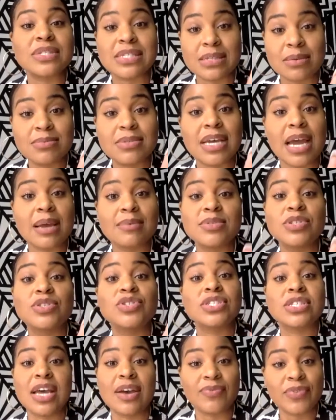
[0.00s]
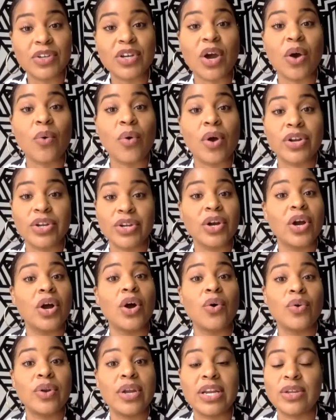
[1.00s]
Sometimes you just have to go on your
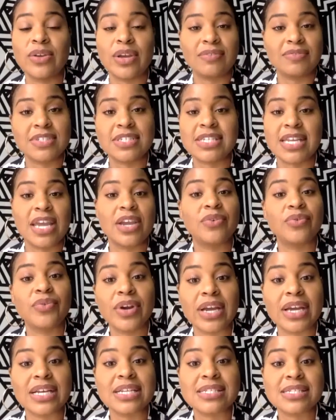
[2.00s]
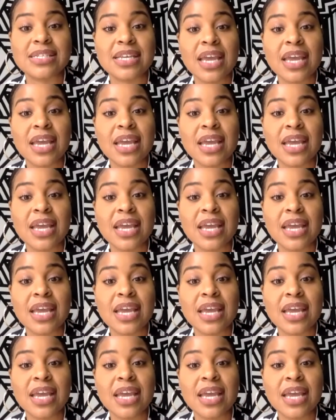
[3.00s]
own and you have to take risks